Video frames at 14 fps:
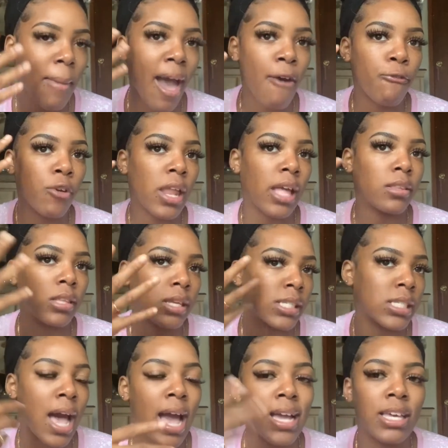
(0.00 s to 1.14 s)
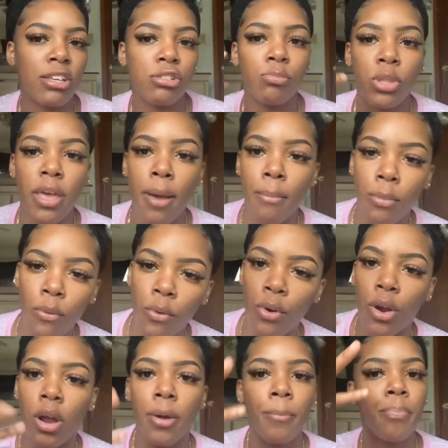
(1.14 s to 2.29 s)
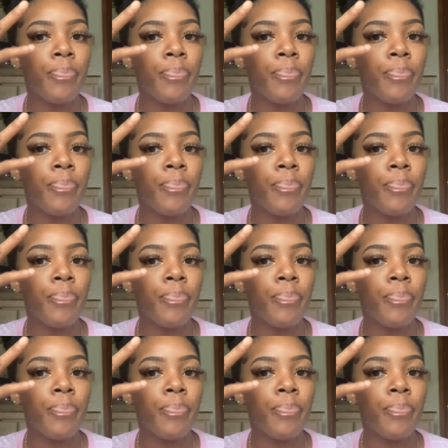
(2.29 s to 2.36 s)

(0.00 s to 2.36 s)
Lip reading: I feel like this side gives me that more,